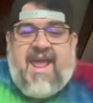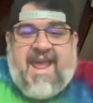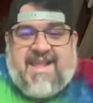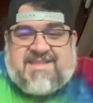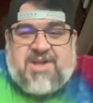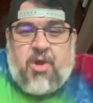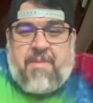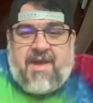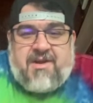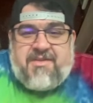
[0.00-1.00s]
It's no
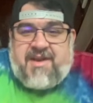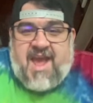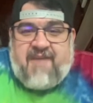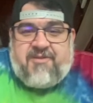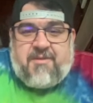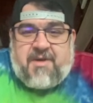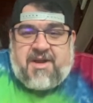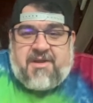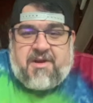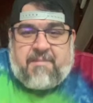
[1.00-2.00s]
better than having your
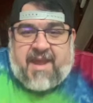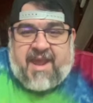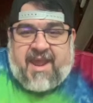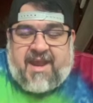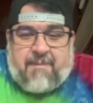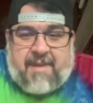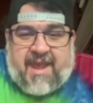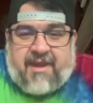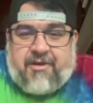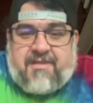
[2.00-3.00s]
money in a
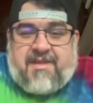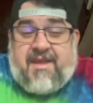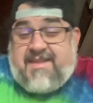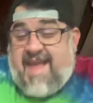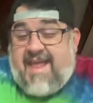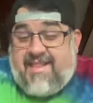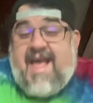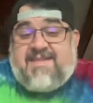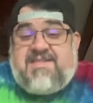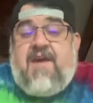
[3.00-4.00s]
bank or anything like that.
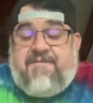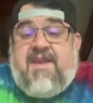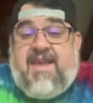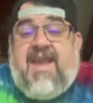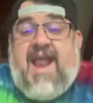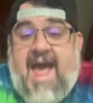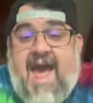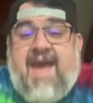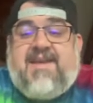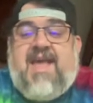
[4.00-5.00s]
That stuff can get
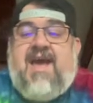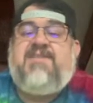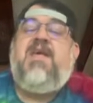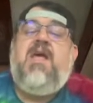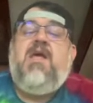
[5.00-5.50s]
hacked, guys.